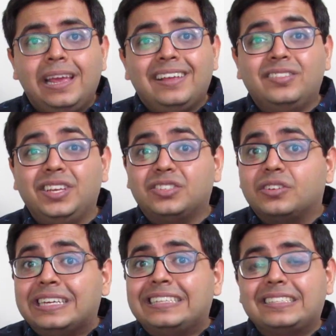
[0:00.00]
These
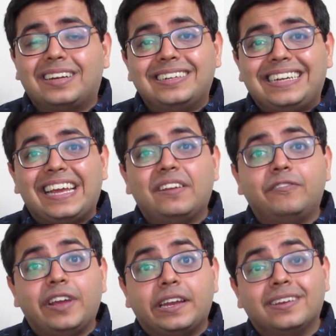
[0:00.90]
REITs contain
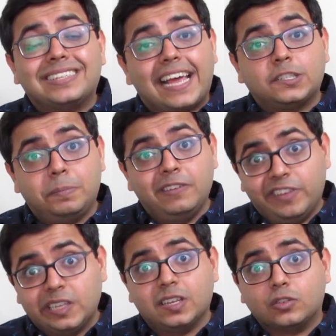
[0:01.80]
various
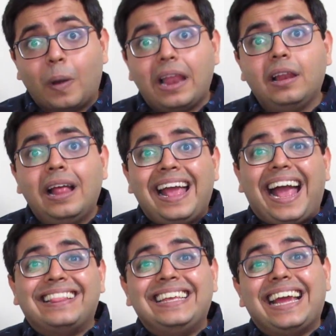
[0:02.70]
SPVs as well,
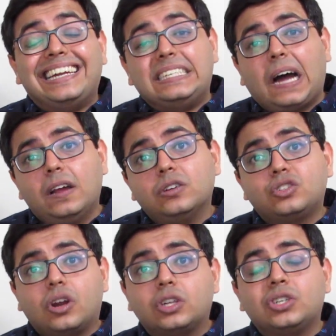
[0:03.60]
and the entire
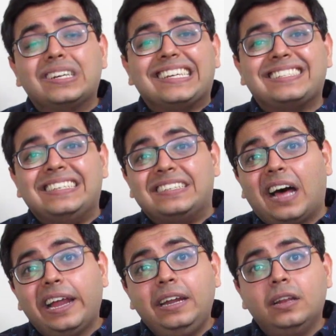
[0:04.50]
structure is
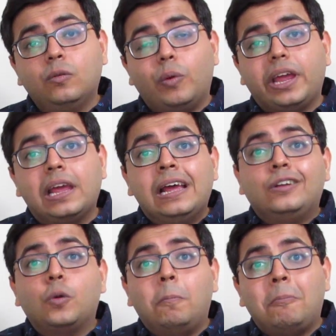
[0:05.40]
designed in a way
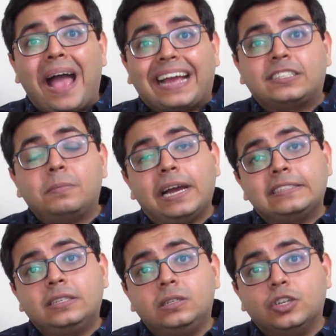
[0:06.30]
to maximize
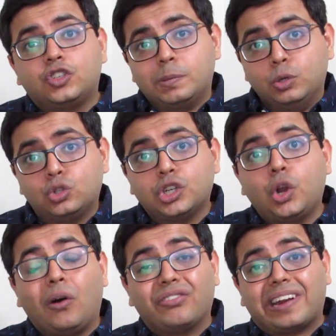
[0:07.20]
the distribution
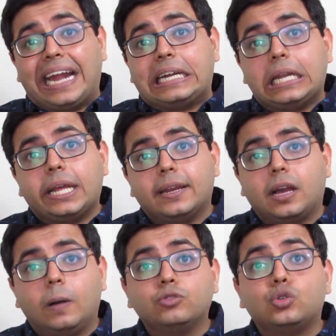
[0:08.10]
of rental
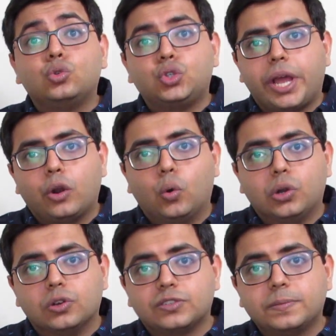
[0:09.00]
incomes to
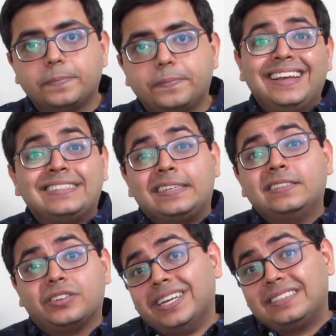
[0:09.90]
shareholders. Since
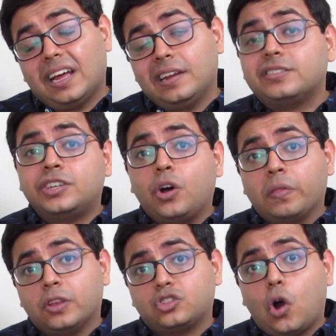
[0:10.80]
REITs are listed on
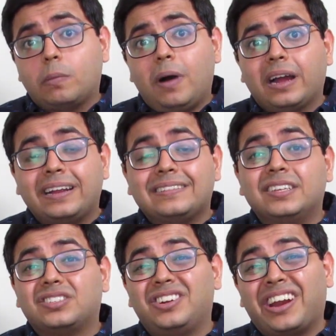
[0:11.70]
the stock market, this
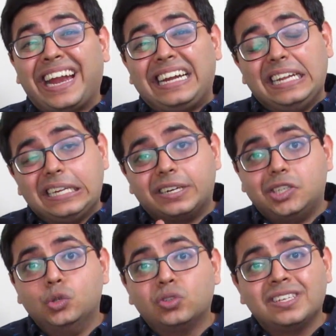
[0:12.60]
greatly
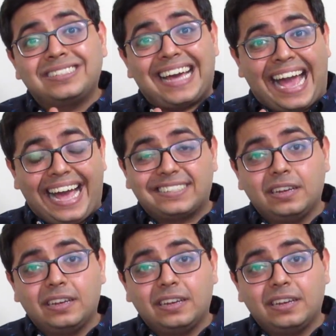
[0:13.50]
reduces the hassle